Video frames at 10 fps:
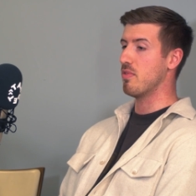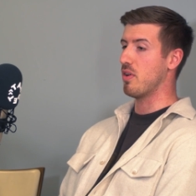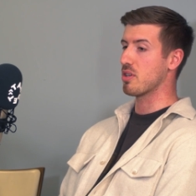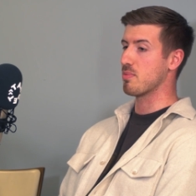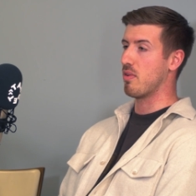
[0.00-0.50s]

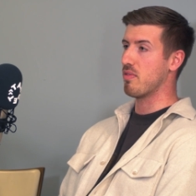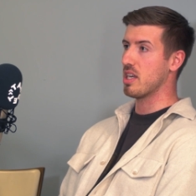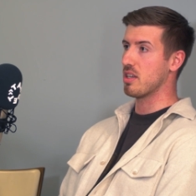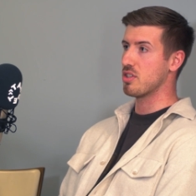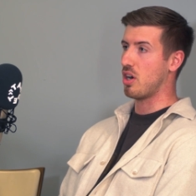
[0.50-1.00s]
focus more on
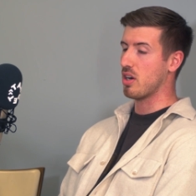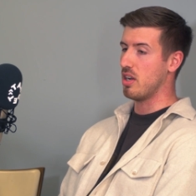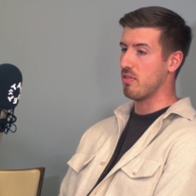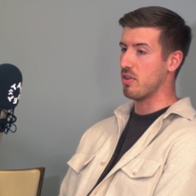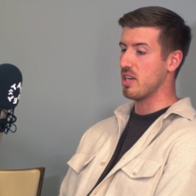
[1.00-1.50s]
vegan
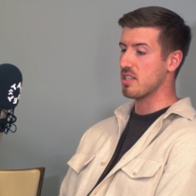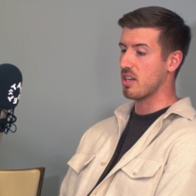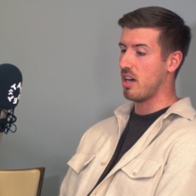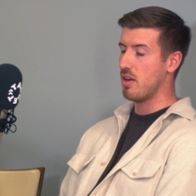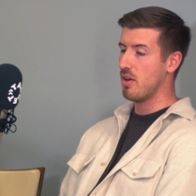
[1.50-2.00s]
chocolate a few years
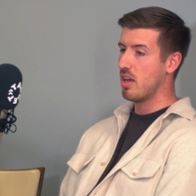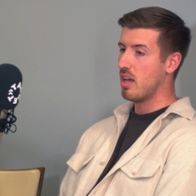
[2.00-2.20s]
ago,